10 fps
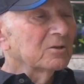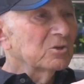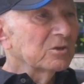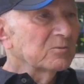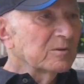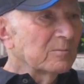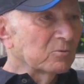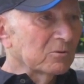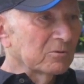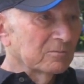And she gives me
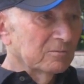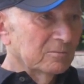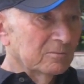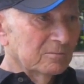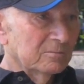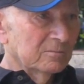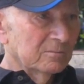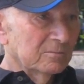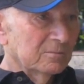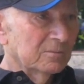a book.
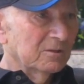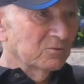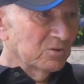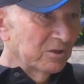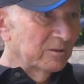It was